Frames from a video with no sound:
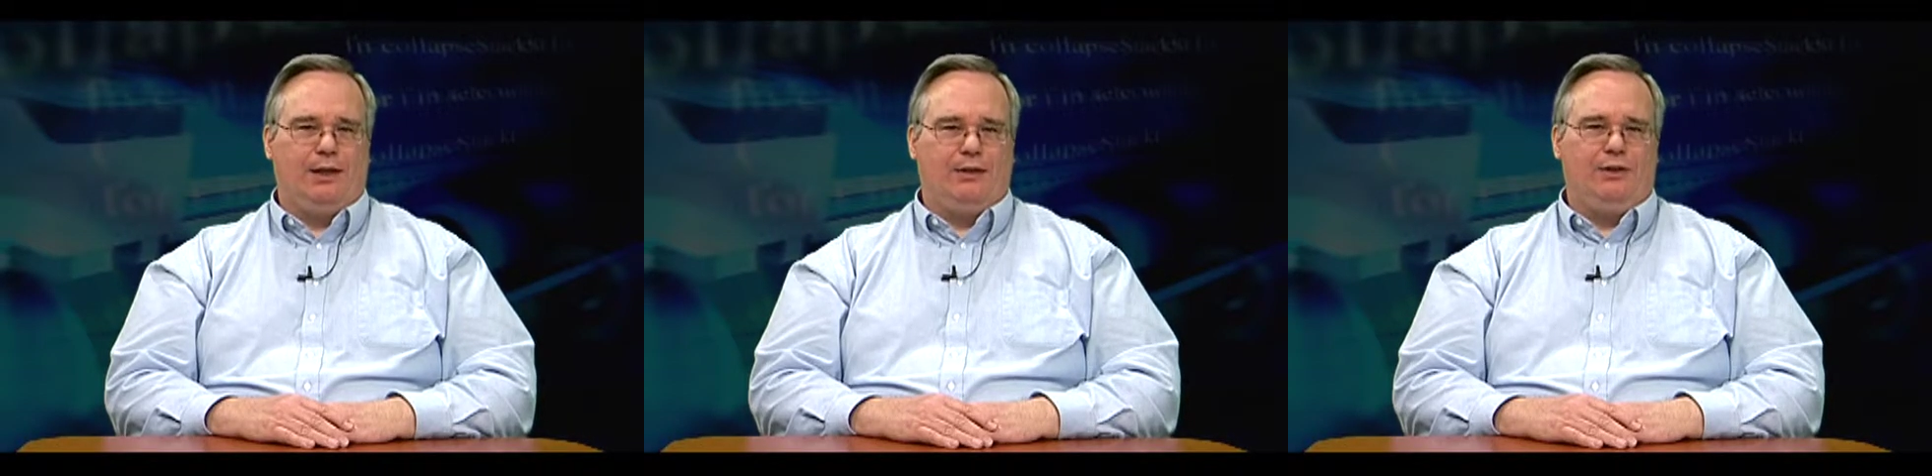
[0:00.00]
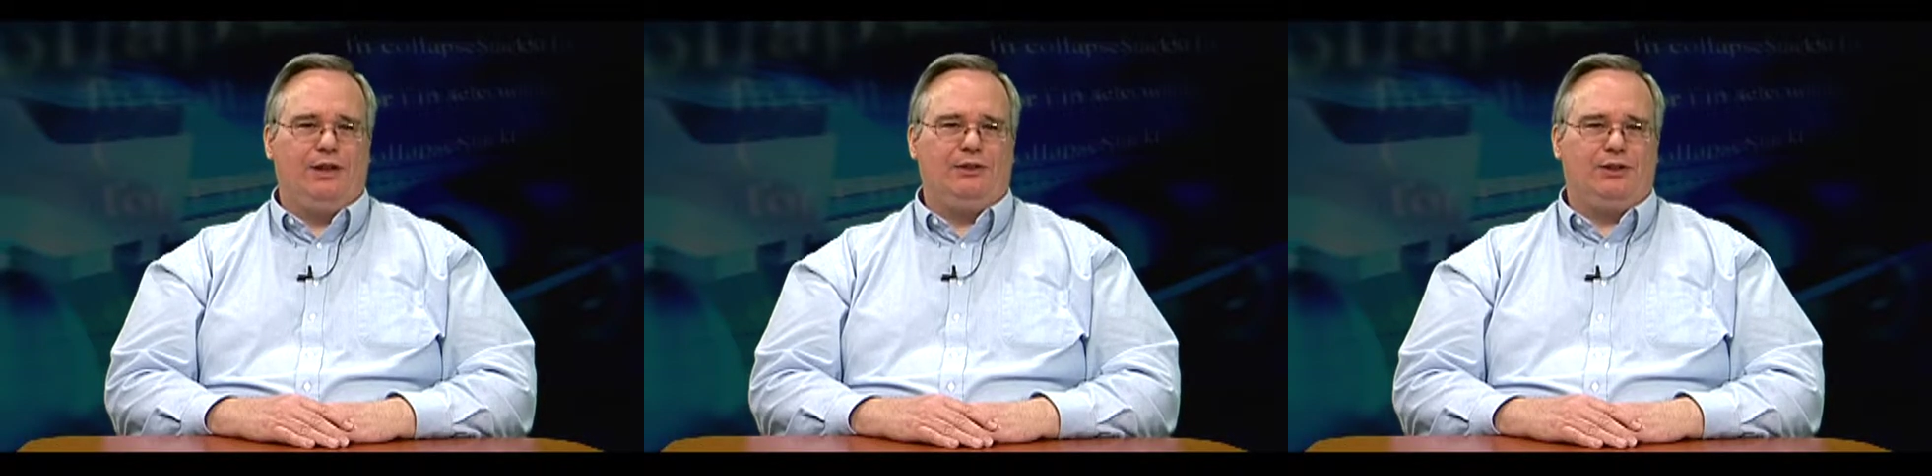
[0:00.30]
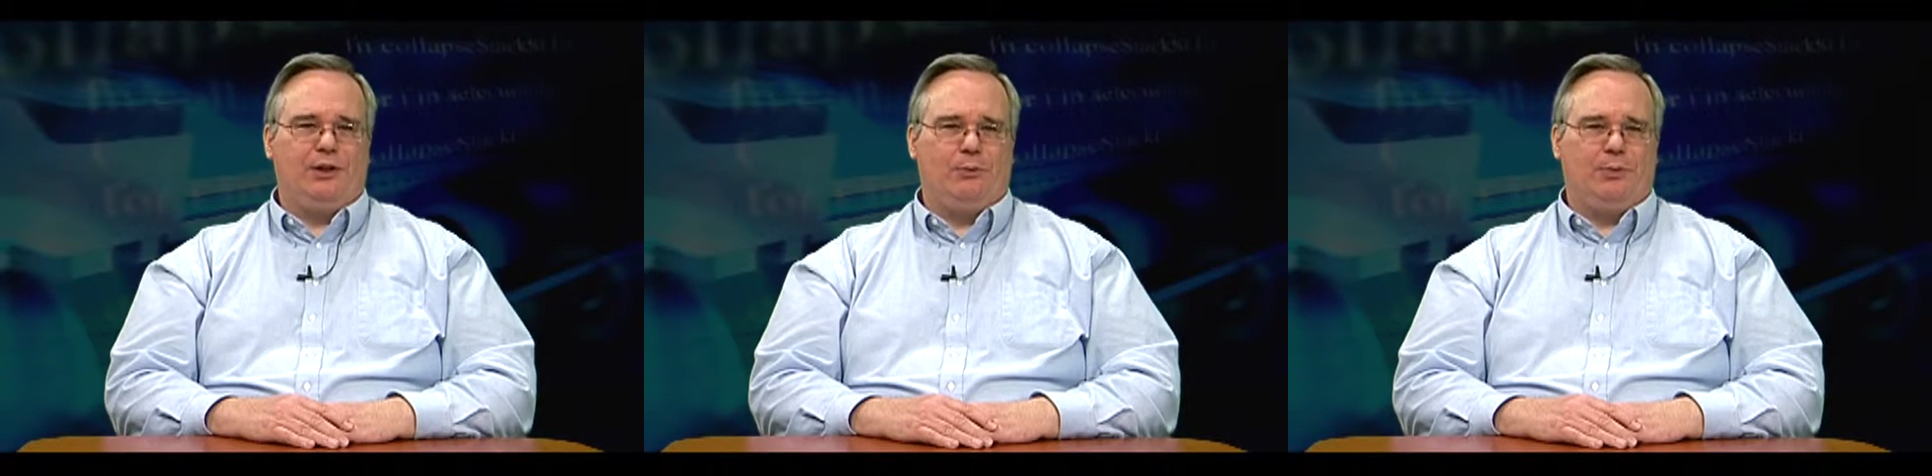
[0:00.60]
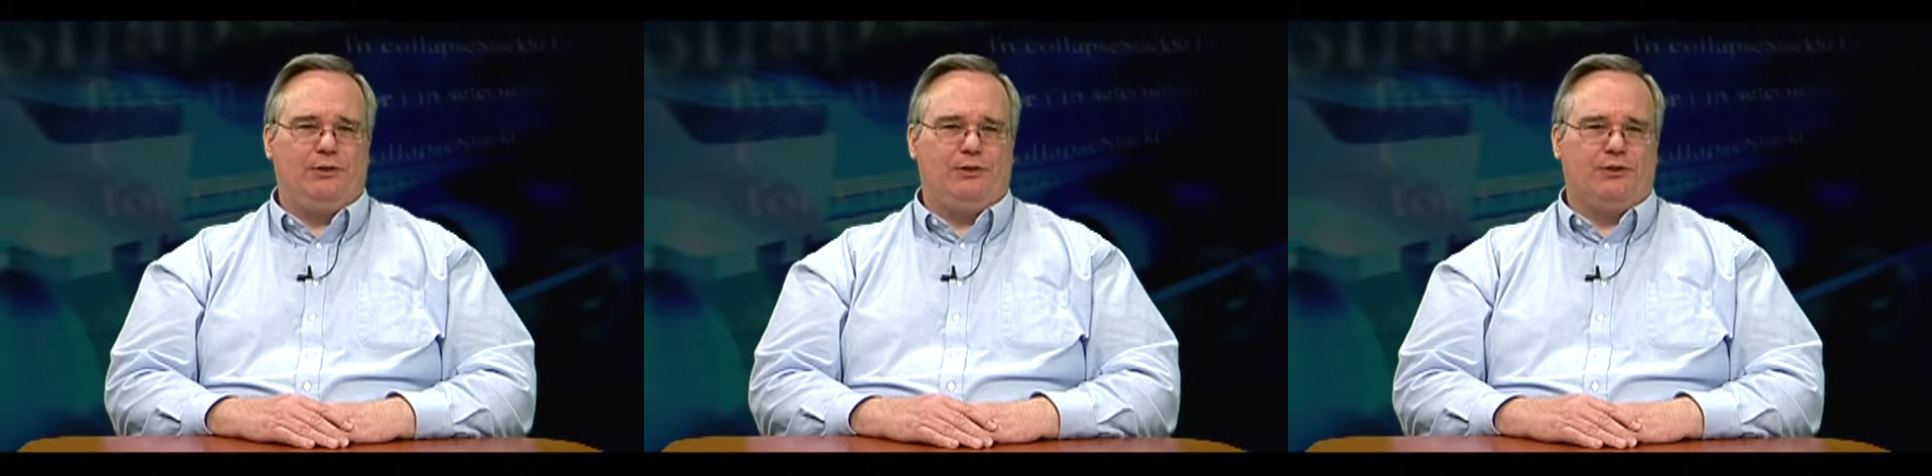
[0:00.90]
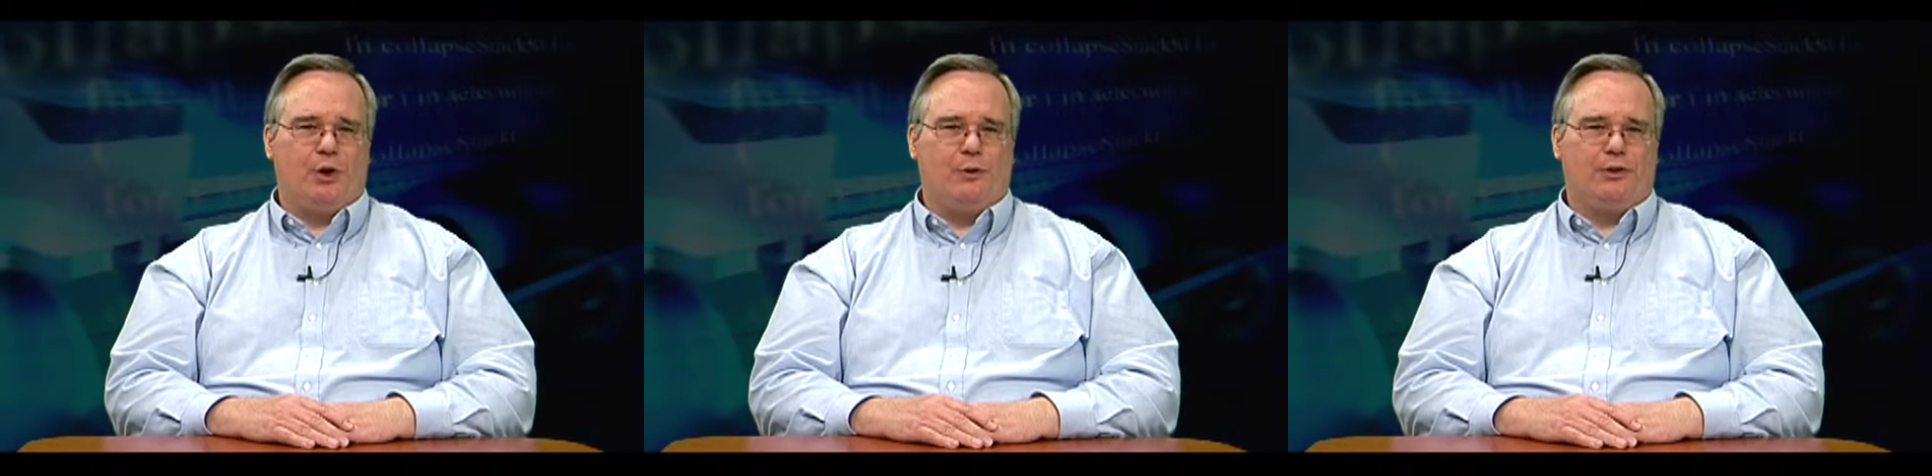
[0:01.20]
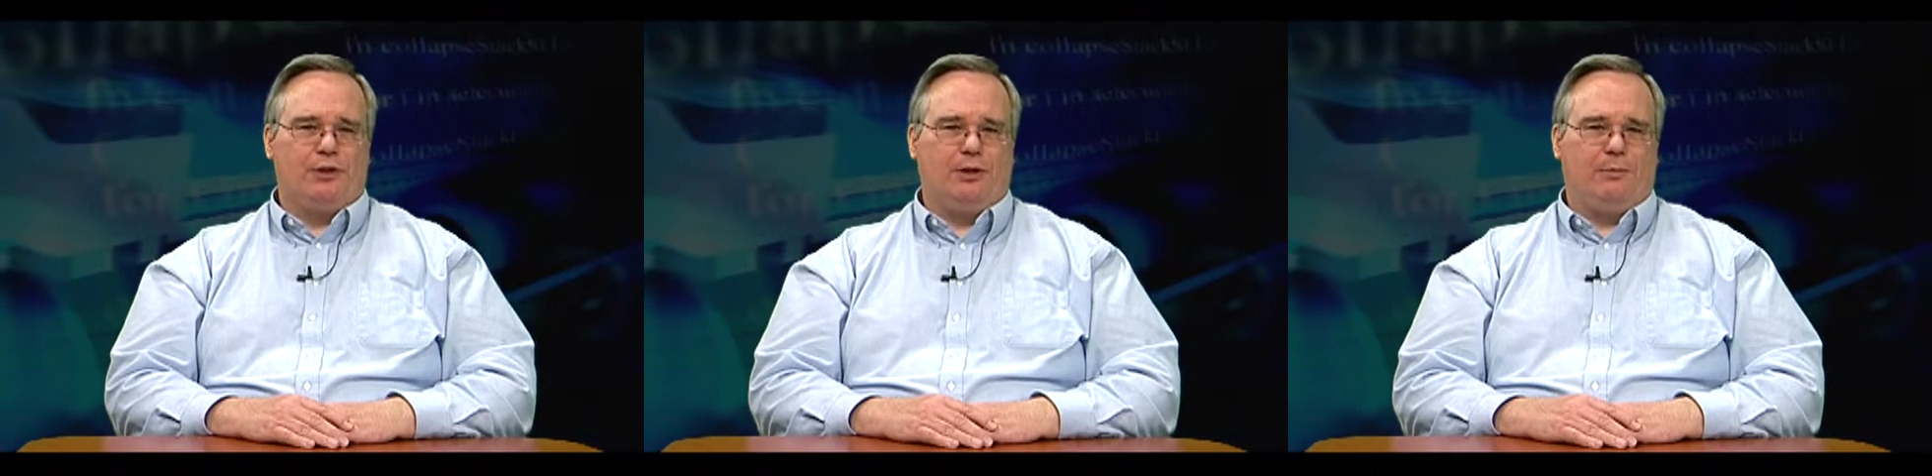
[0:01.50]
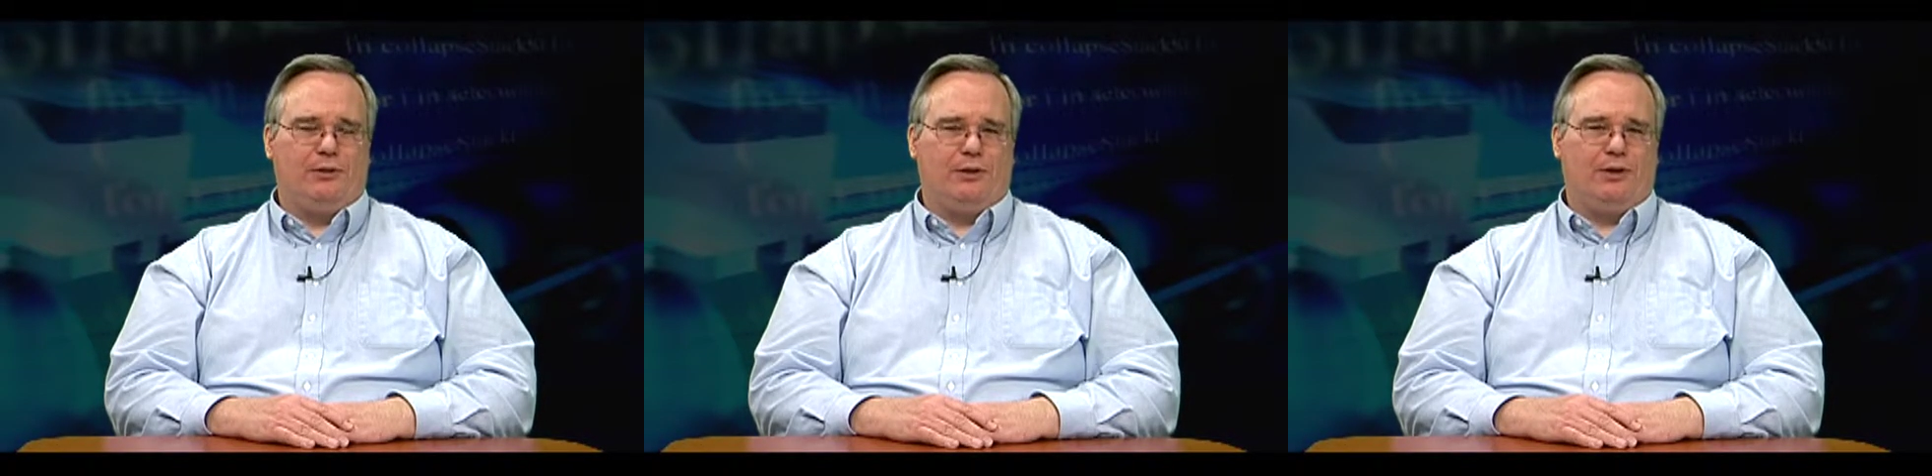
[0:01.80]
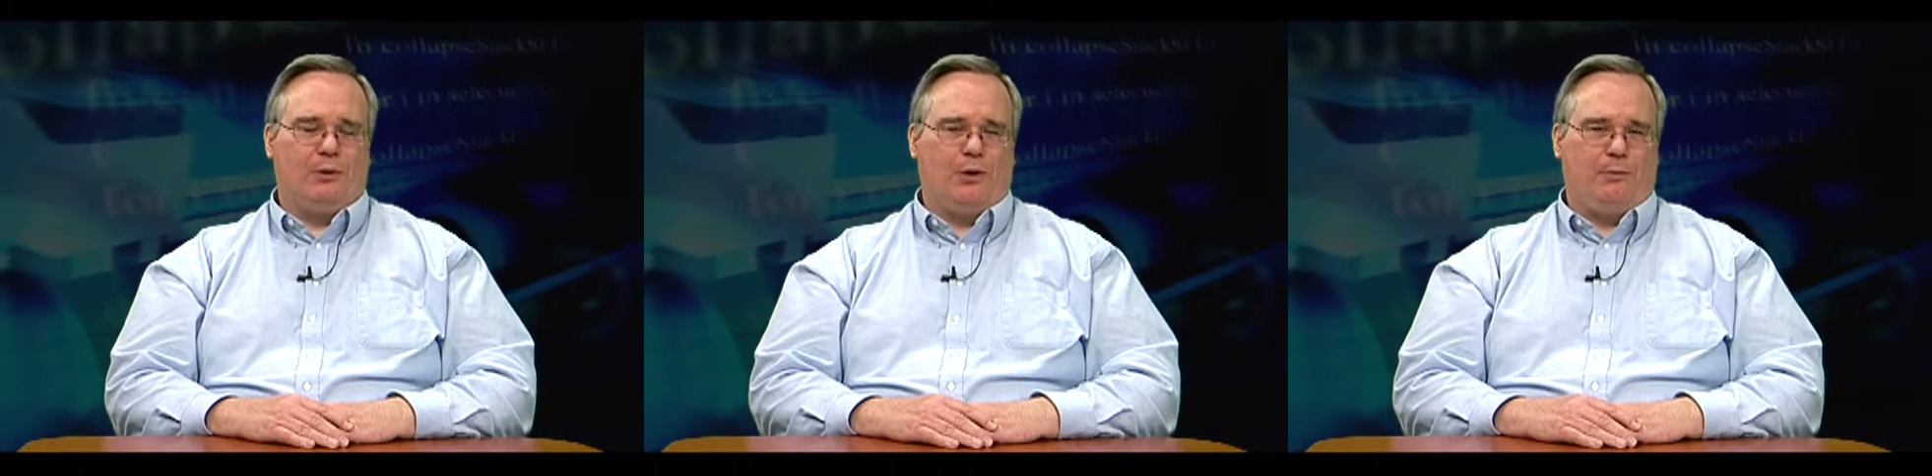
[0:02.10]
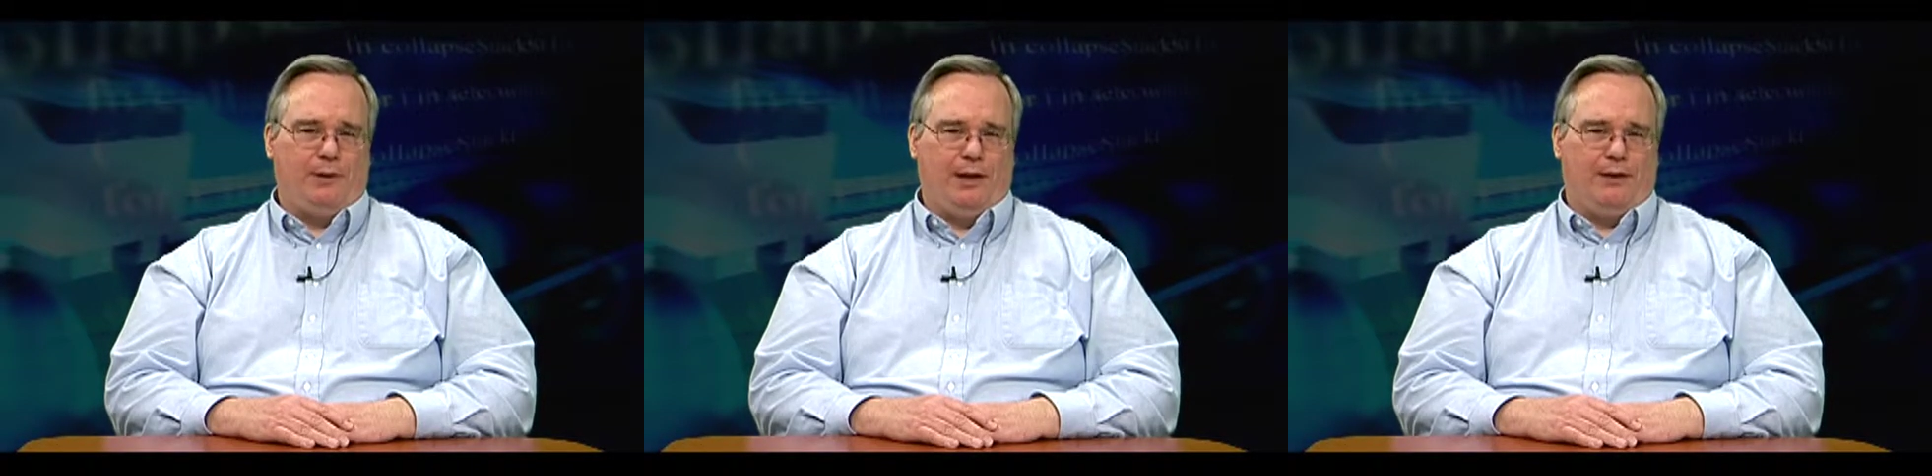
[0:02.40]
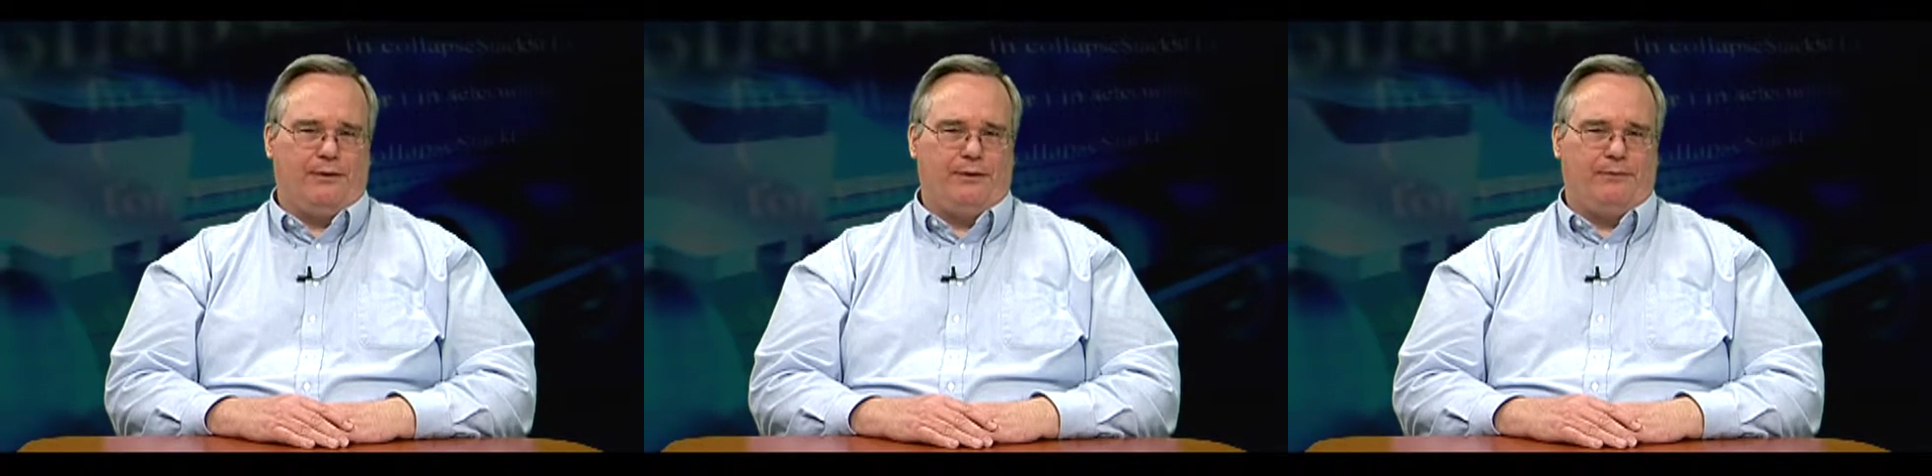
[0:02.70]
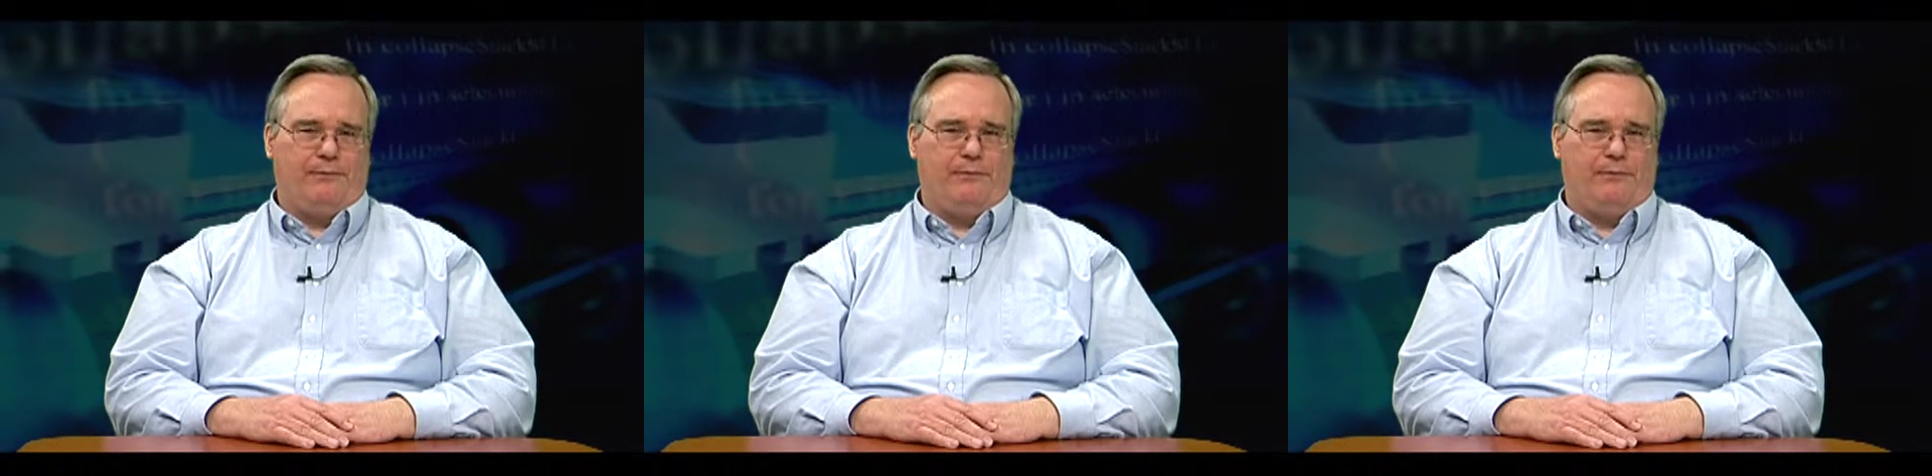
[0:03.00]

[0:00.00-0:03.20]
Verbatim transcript: to consider business ownership as a career path.